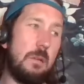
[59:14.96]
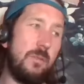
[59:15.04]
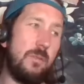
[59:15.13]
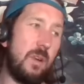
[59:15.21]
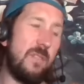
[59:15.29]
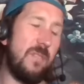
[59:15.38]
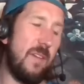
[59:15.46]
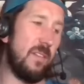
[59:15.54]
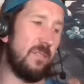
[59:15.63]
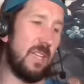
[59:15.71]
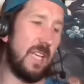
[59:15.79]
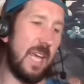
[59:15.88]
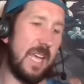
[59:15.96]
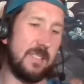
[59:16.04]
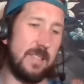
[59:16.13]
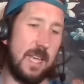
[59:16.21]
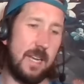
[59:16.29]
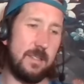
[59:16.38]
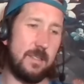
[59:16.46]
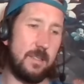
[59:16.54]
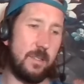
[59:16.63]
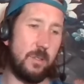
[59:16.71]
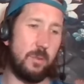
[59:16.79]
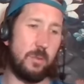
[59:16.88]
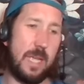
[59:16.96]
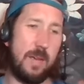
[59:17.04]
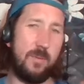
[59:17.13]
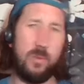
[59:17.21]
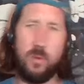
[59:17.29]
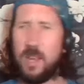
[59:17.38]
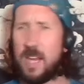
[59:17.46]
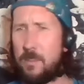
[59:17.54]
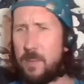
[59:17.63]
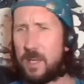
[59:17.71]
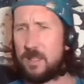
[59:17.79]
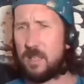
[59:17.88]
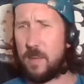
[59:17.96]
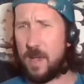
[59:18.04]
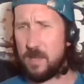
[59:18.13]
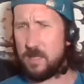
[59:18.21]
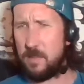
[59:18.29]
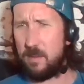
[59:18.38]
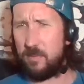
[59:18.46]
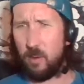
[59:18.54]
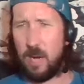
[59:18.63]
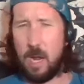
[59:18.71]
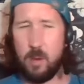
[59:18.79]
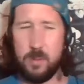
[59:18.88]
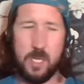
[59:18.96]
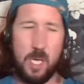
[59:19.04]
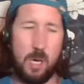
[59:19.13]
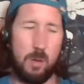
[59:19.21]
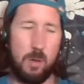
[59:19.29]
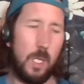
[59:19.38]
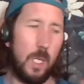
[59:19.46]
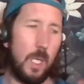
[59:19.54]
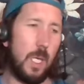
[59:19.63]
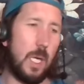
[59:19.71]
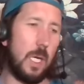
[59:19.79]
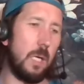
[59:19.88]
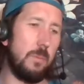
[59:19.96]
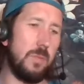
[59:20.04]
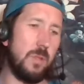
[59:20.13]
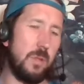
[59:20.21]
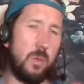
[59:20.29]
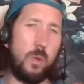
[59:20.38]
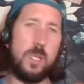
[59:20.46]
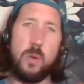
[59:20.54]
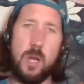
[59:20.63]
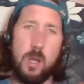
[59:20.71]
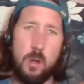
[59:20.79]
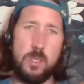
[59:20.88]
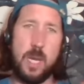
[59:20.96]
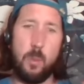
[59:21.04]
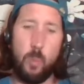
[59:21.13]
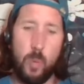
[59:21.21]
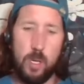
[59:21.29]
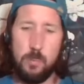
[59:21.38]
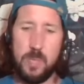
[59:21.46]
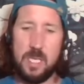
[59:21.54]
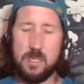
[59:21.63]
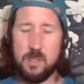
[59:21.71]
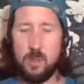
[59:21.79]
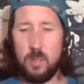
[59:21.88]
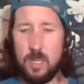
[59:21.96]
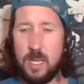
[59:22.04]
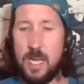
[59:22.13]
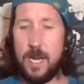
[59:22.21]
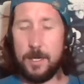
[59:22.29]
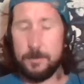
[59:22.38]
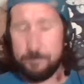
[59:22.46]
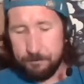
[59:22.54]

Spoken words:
45, 50 cases headed to Tavour. They got picked up actually about 4 hours ago. So the 2020 Noche will be sold there.